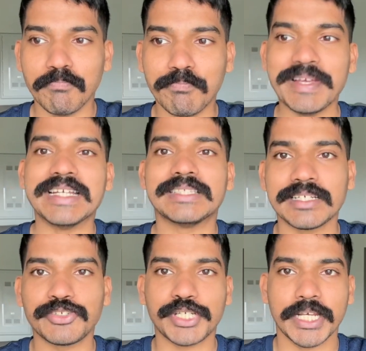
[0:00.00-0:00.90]

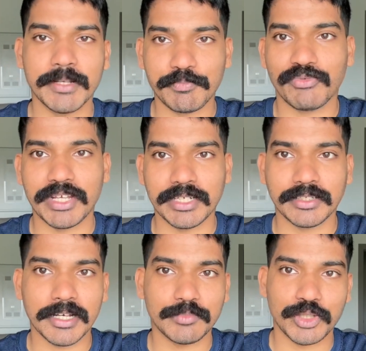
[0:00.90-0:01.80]
basic shapes when it
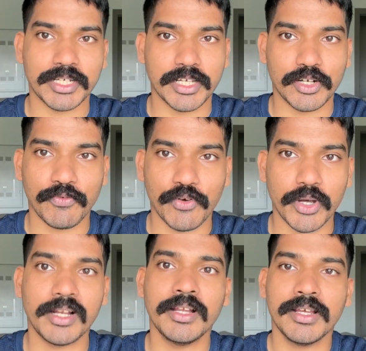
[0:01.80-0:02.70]
comes to an
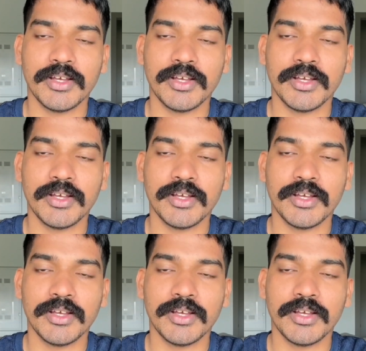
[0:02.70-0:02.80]
aerofoil,